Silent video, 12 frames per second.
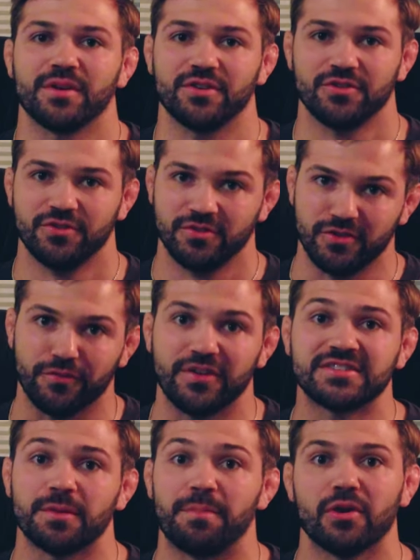but the
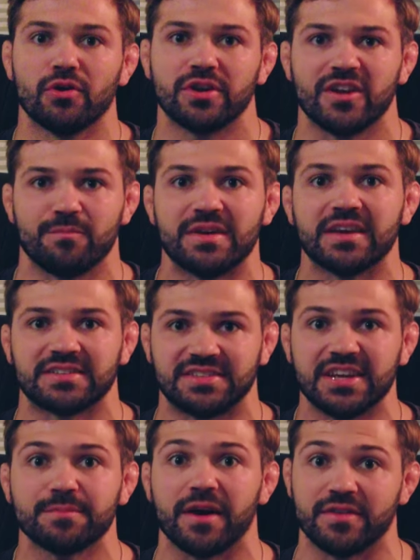visibility of being
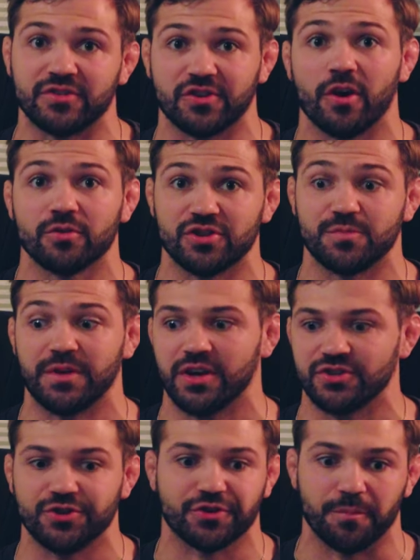seen by these coaches,
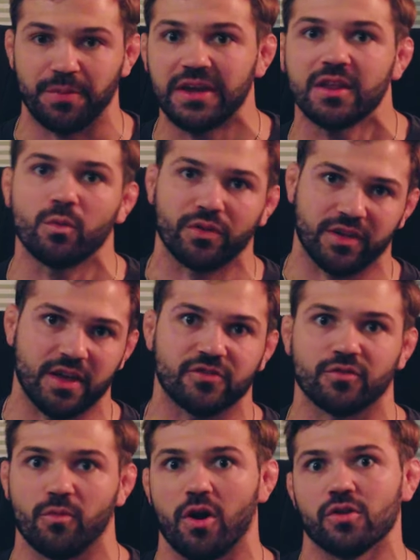because you're competing with
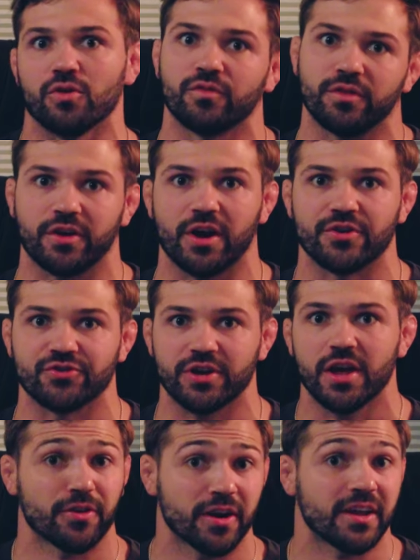kids from all over the
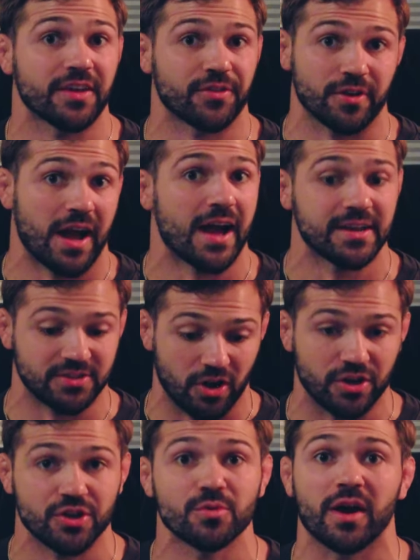country. They're gonna get their eyes
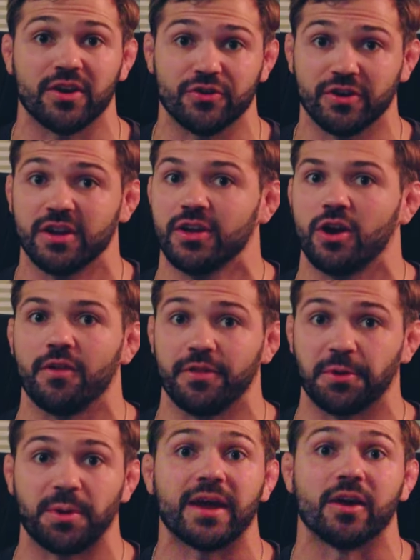on you and you're gonna get on
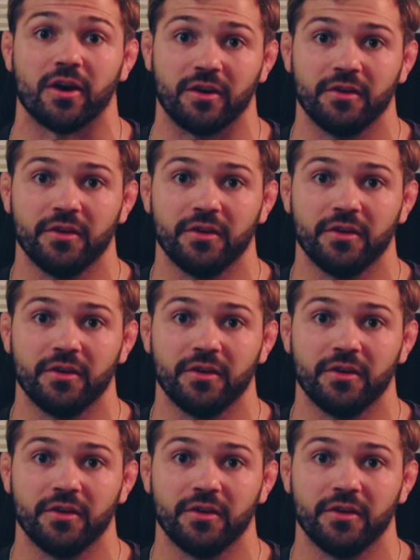their radar.